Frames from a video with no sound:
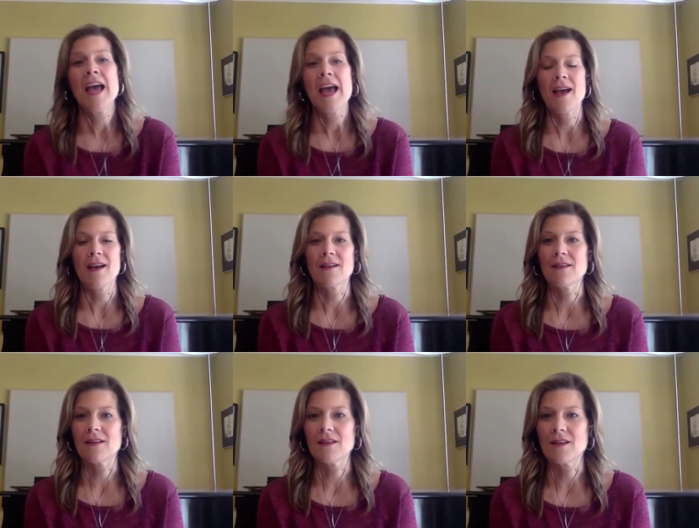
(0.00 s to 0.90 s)

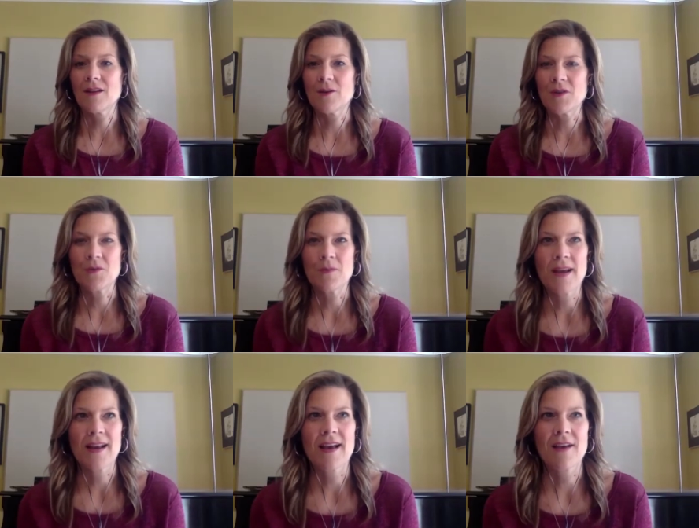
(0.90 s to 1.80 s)
And, you know, you
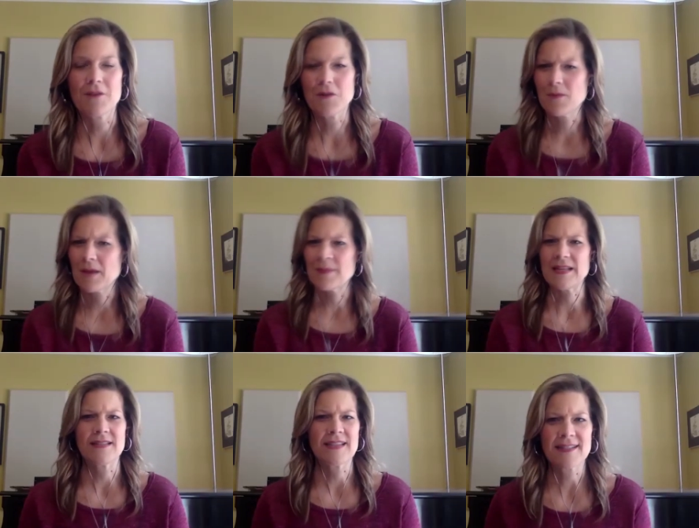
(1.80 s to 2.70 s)
might
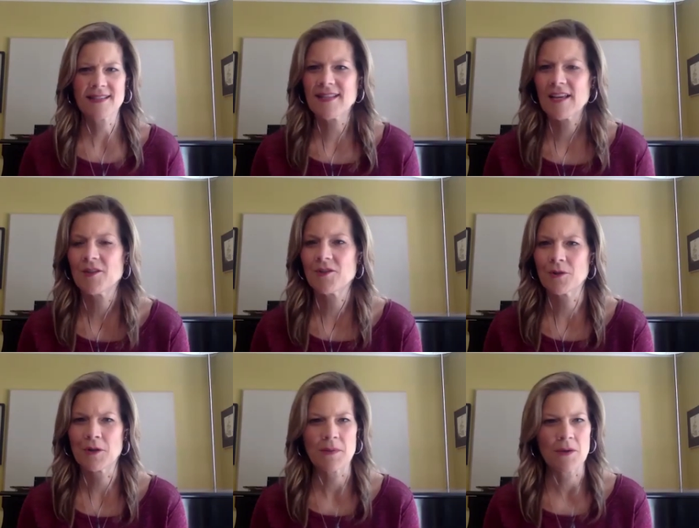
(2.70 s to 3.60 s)
be dead set that you're
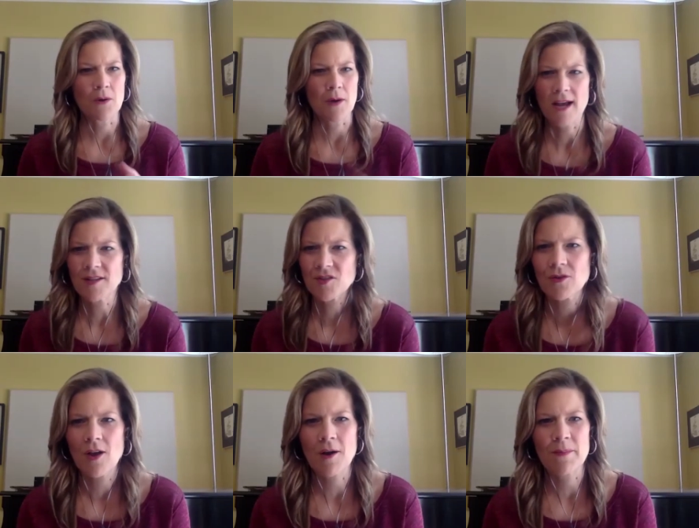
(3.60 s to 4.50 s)
going to be an orchestral
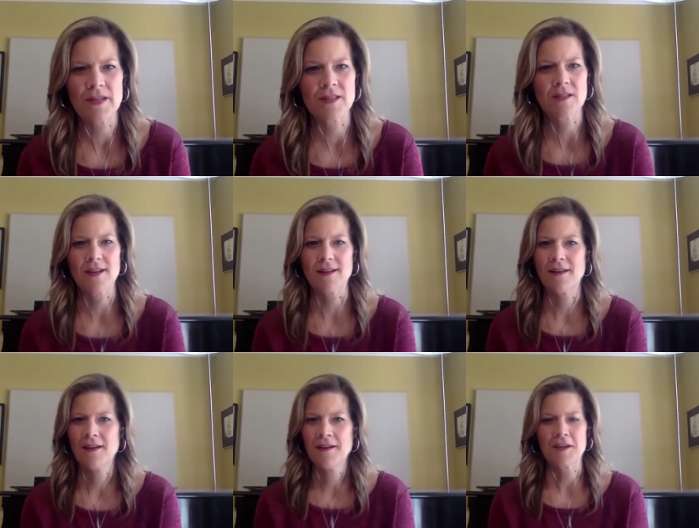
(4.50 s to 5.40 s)
harpist, and,
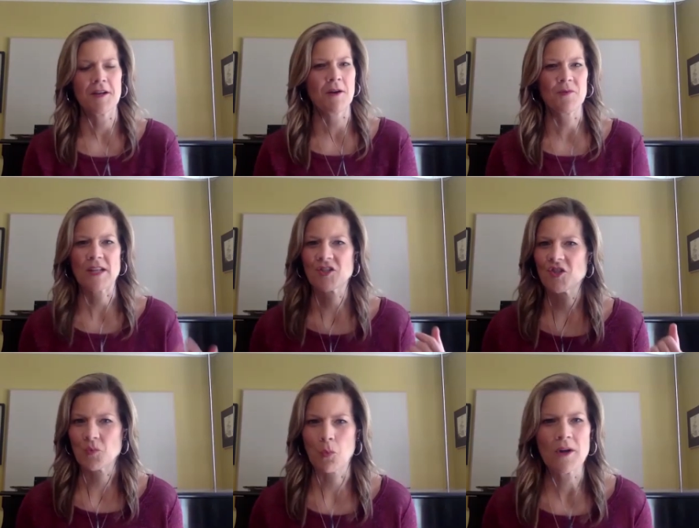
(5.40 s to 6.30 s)
you know, that's
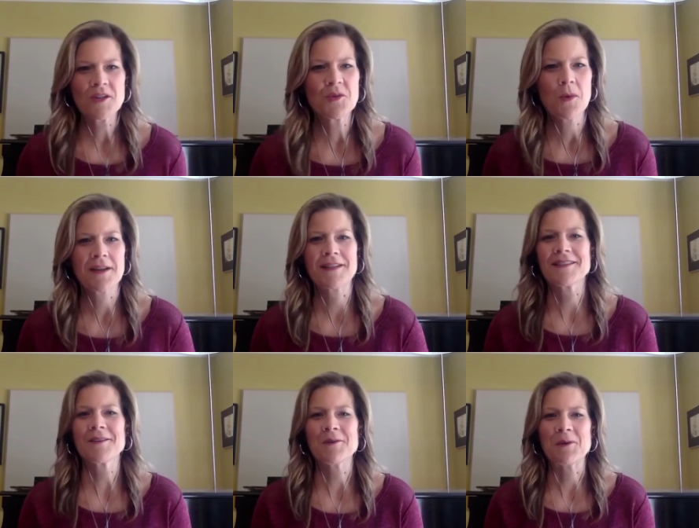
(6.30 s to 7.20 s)
just what you want to
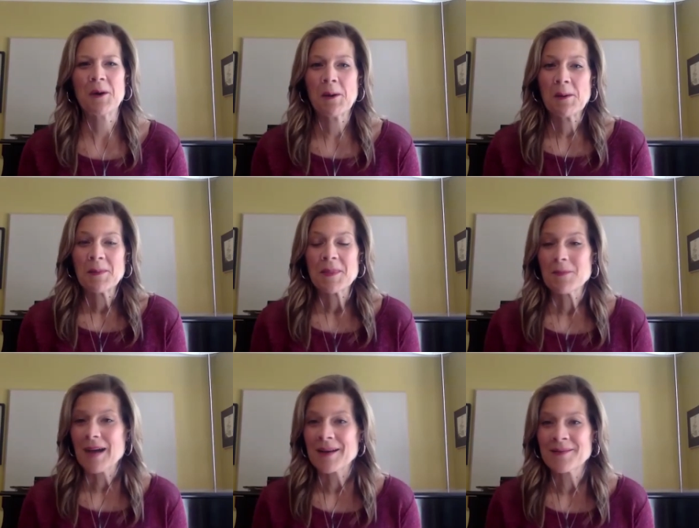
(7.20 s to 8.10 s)
do. But the
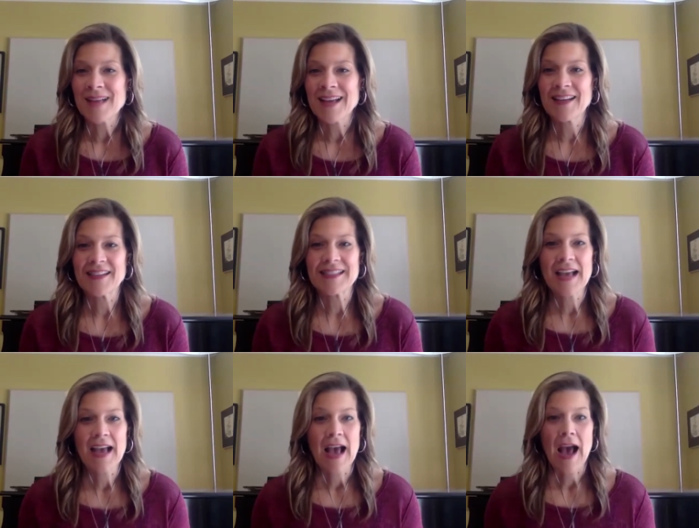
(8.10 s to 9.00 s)
bottom line is,
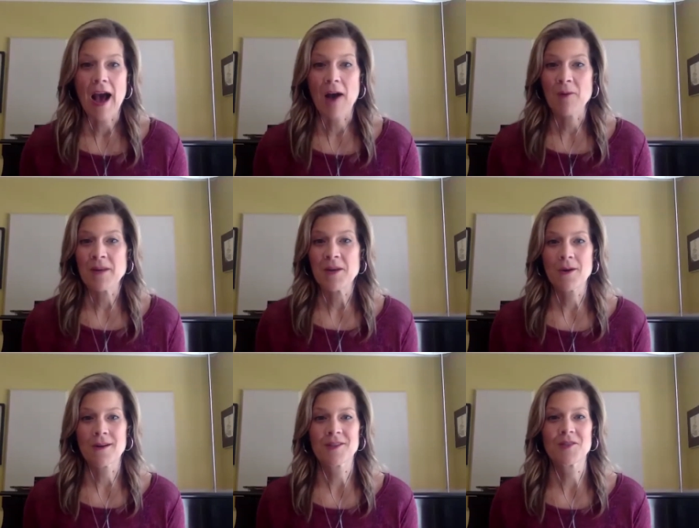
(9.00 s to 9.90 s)
how many
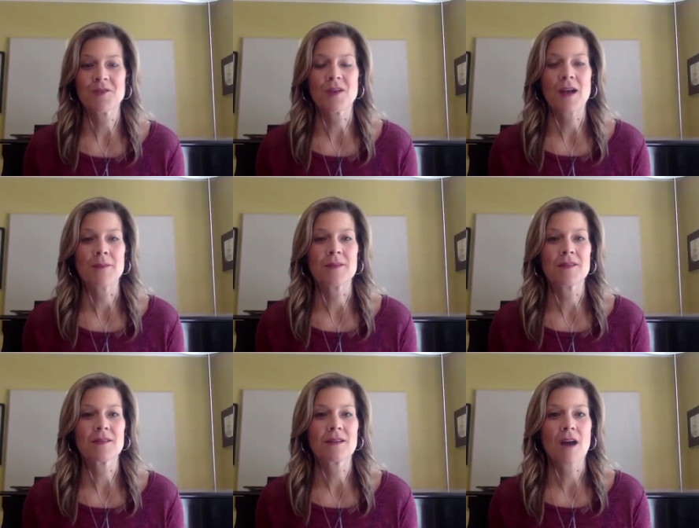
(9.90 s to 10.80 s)
orchestra
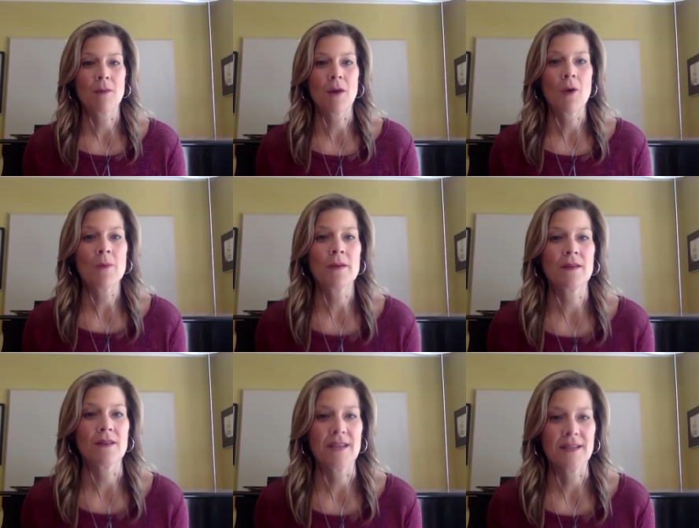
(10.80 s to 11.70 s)
jobs come
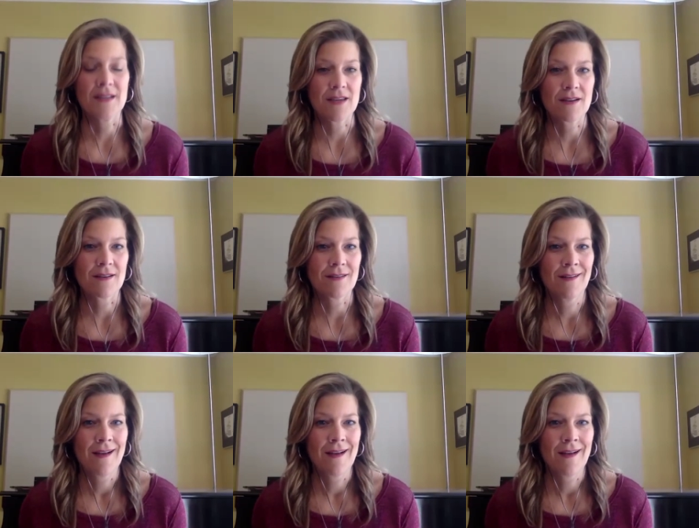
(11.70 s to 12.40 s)
open in a year?